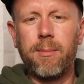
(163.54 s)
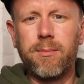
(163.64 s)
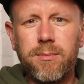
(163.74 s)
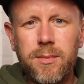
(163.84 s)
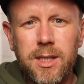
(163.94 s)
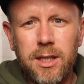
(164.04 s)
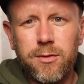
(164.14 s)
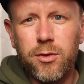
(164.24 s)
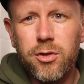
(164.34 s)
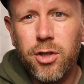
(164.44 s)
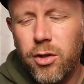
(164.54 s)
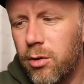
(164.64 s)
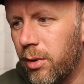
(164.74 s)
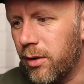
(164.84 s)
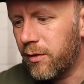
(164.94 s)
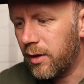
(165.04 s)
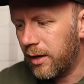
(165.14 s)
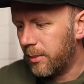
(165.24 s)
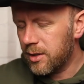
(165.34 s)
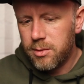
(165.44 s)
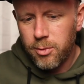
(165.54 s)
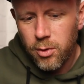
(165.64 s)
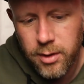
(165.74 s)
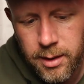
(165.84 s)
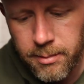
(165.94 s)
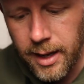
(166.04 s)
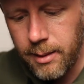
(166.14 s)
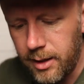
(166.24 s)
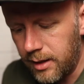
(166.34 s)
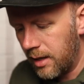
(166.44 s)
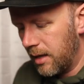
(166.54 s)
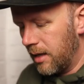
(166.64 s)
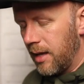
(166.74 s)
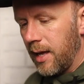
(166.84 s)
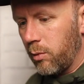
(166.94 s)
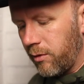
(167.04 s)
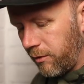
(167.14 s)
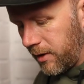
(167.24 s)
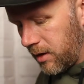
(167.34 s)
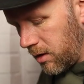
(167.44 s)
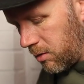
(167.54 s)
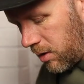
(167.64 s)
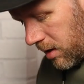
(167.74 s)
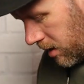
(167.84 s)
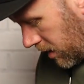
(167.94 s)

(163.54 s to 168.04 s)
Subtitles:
am 6'2", but if you're a little bit smaller, then maybe it would fit you.